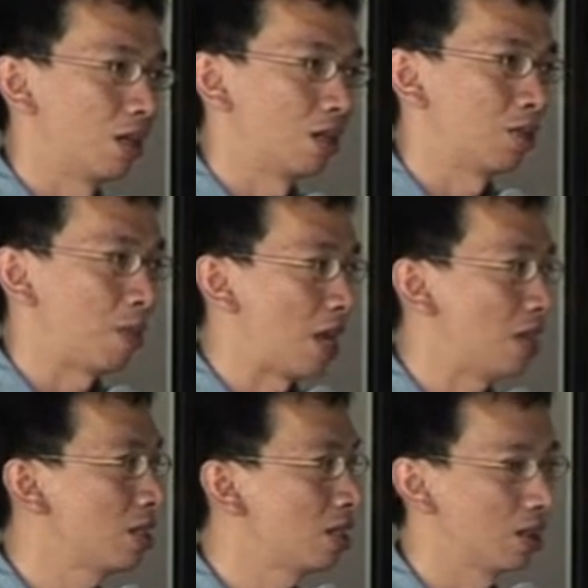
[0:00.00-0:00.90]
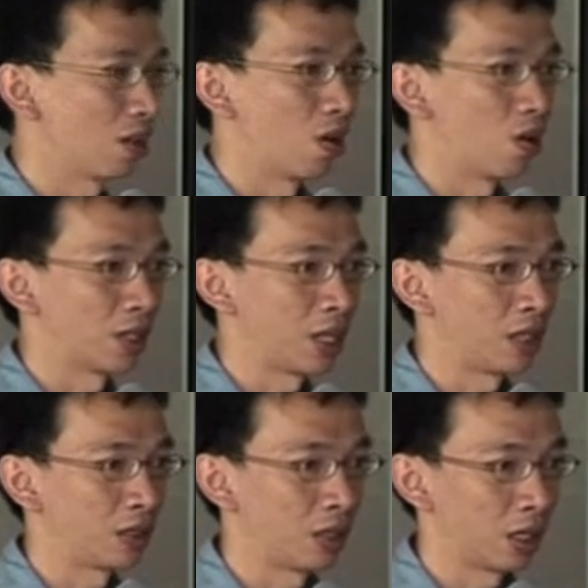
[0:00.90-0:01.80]
a space or
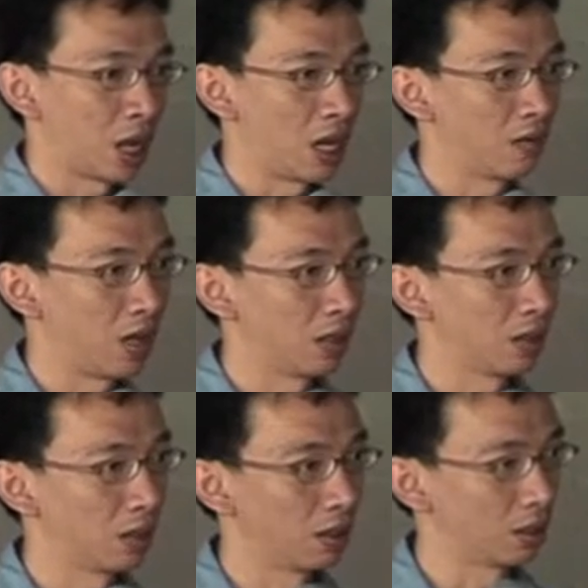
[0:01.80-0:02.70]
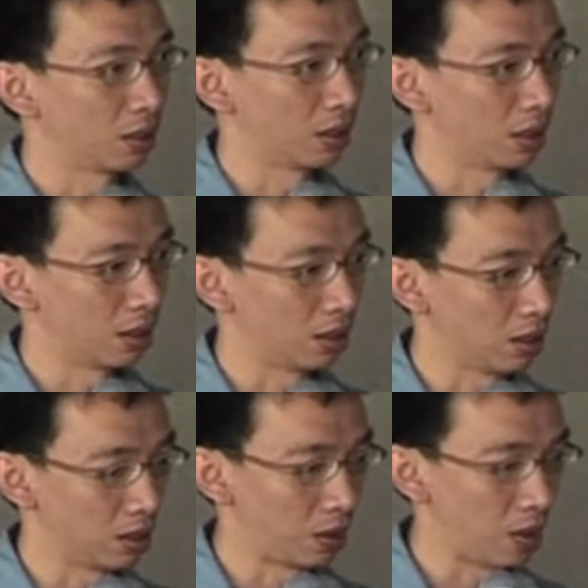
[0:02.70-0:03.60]
size, kind of like
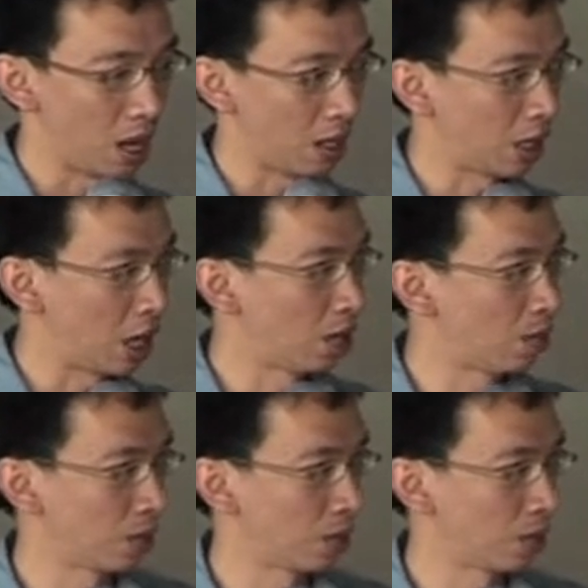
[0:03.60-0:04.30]
create a kind of